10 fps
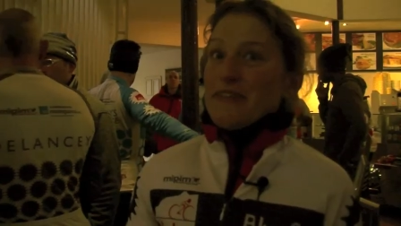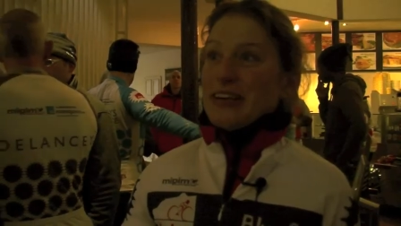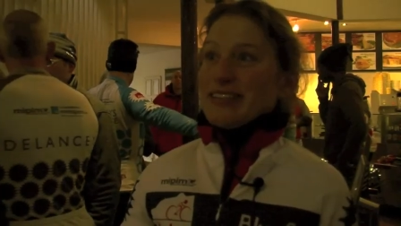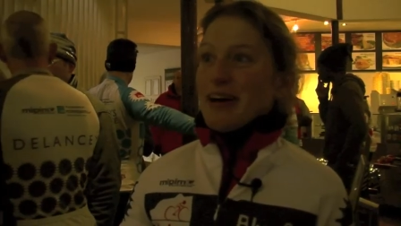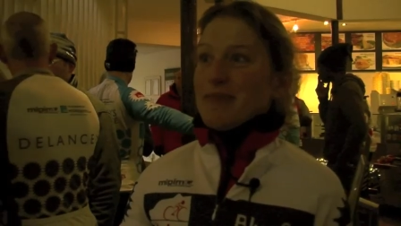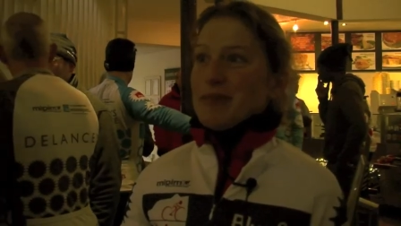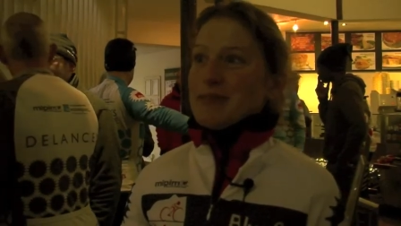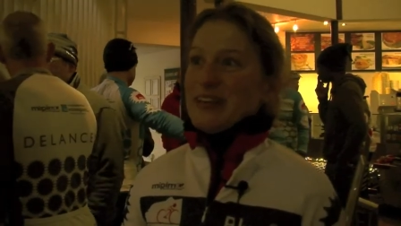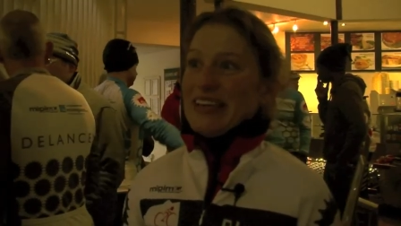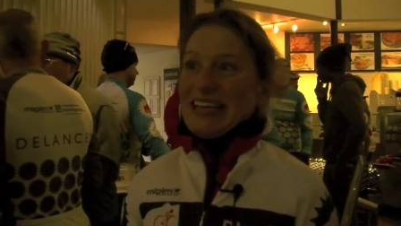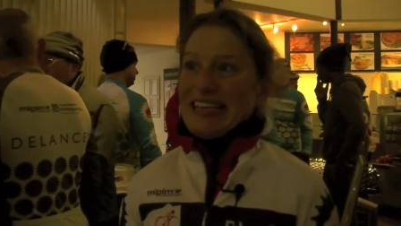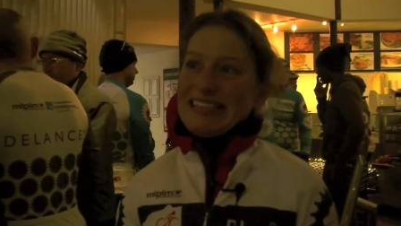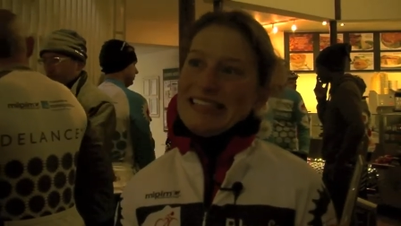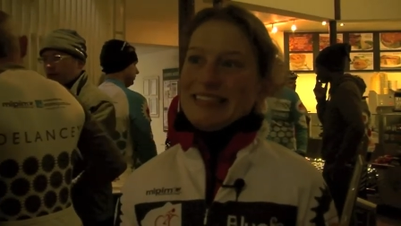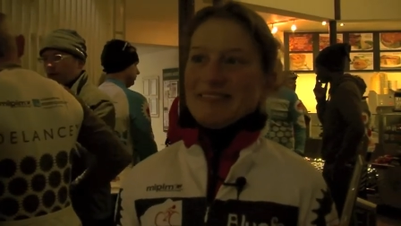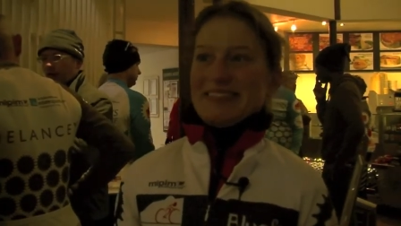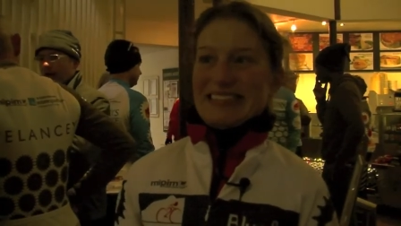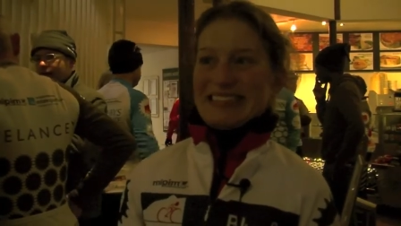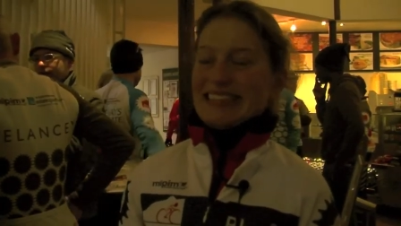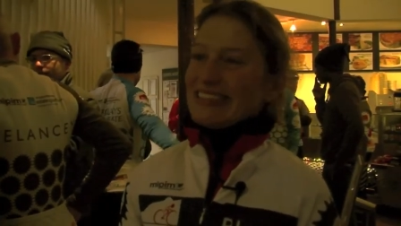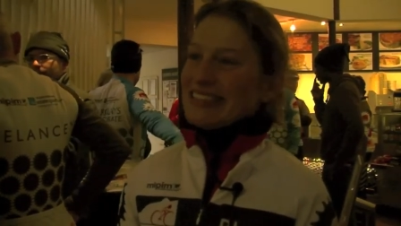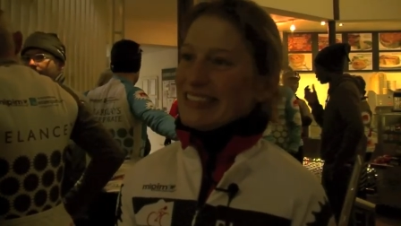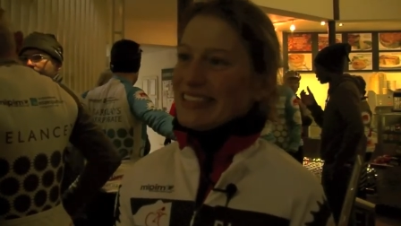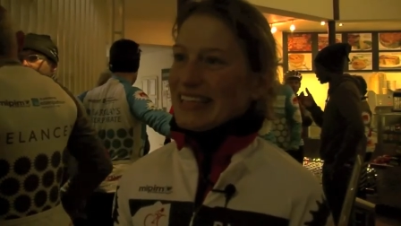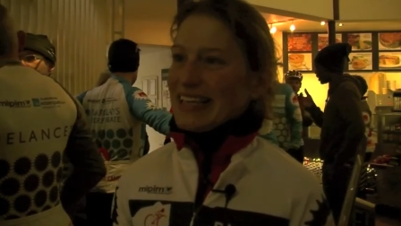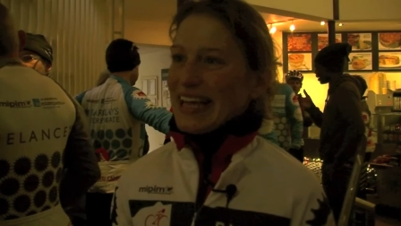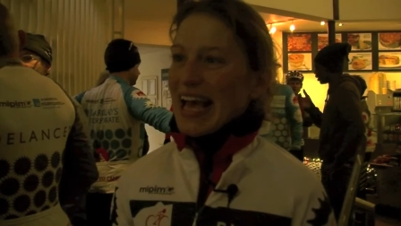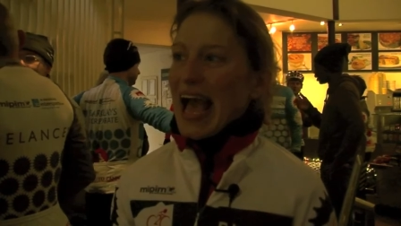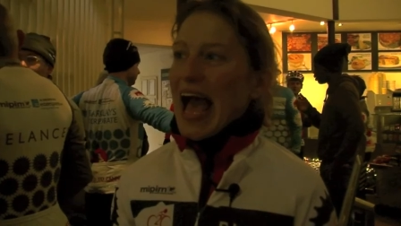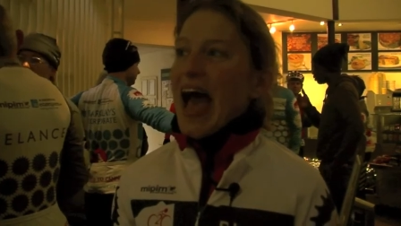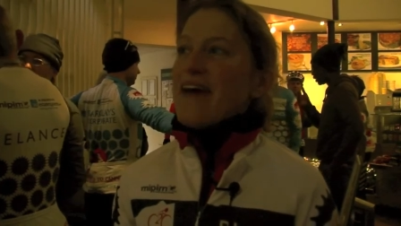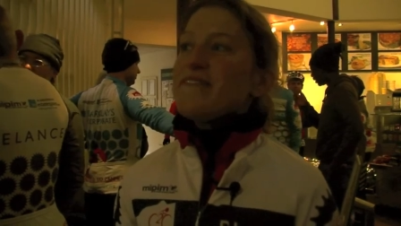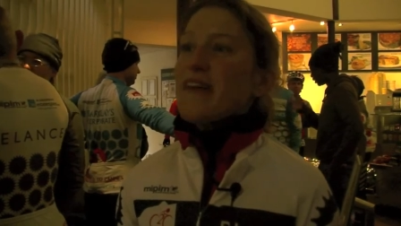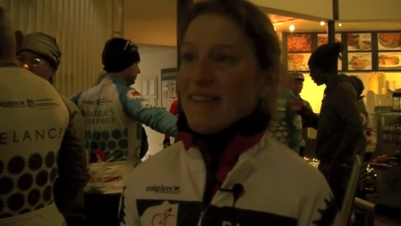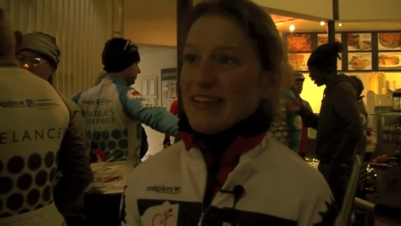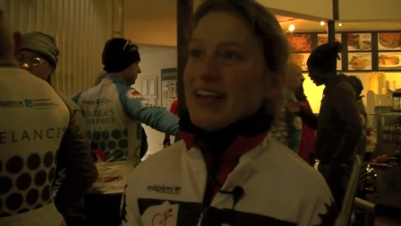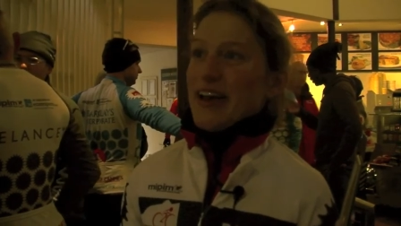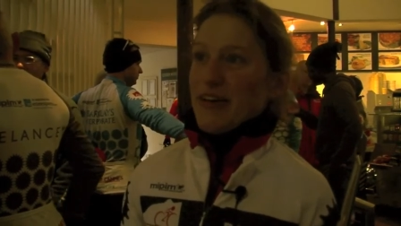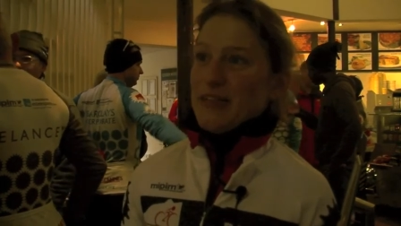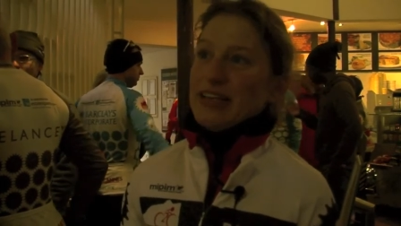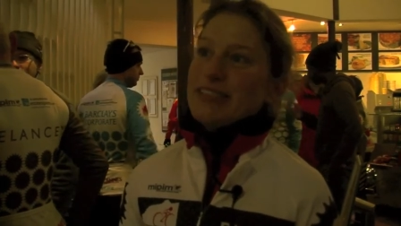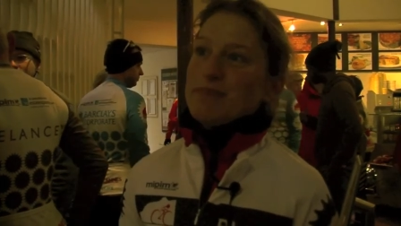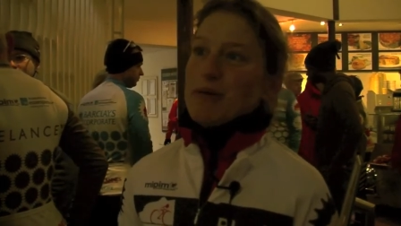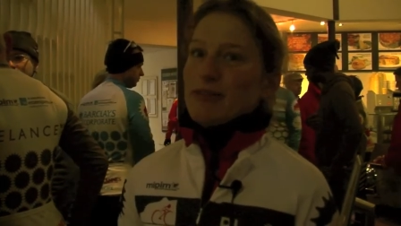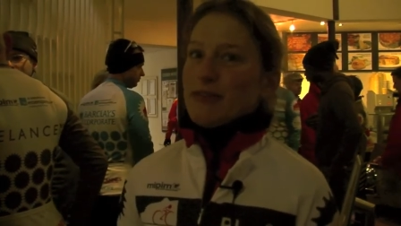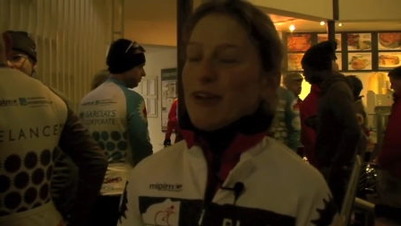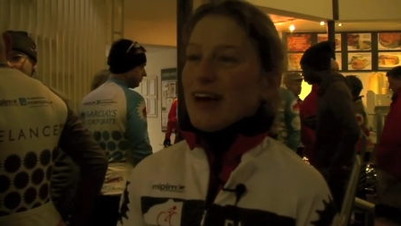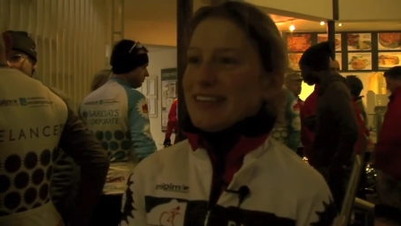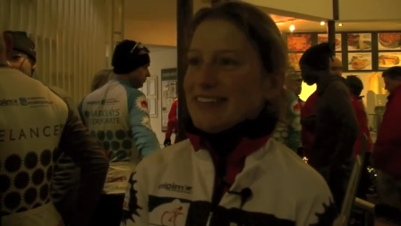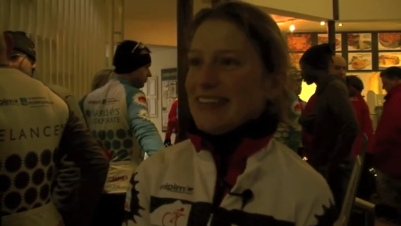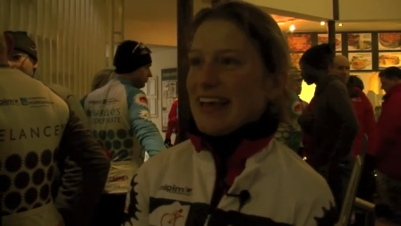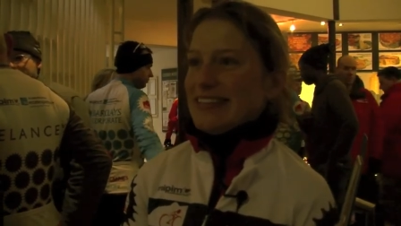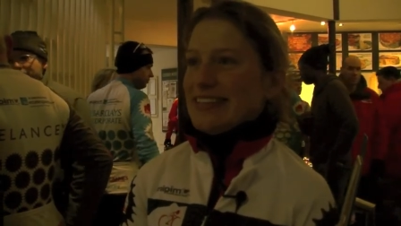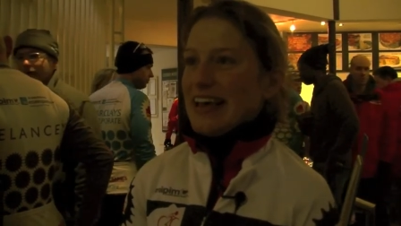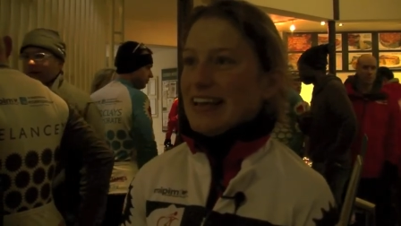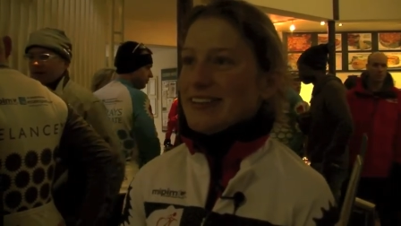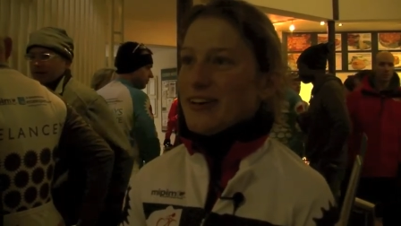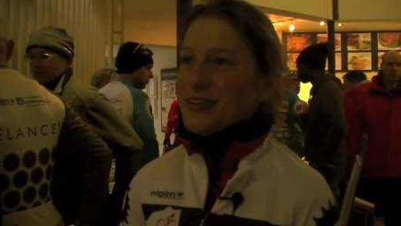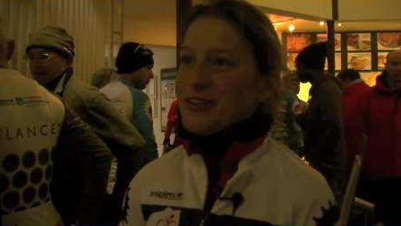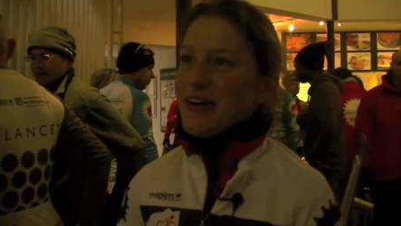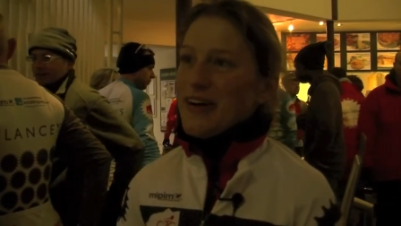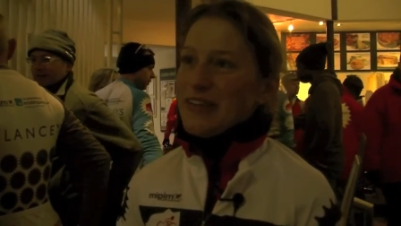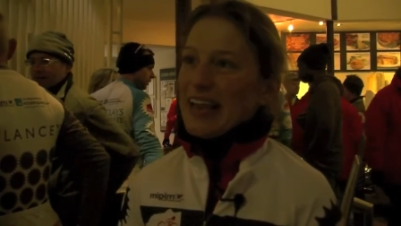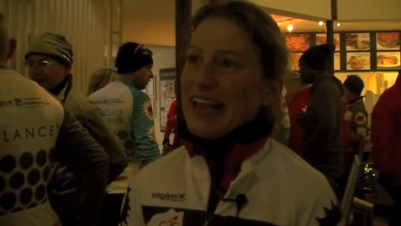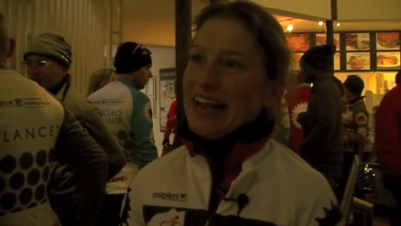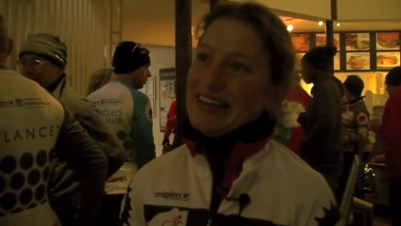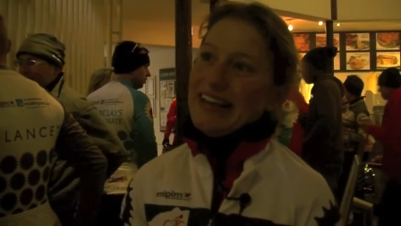First time I'm doing this. Excellent. How are you feeling about it? Very nervous. Bus flies hit in as I was driving in.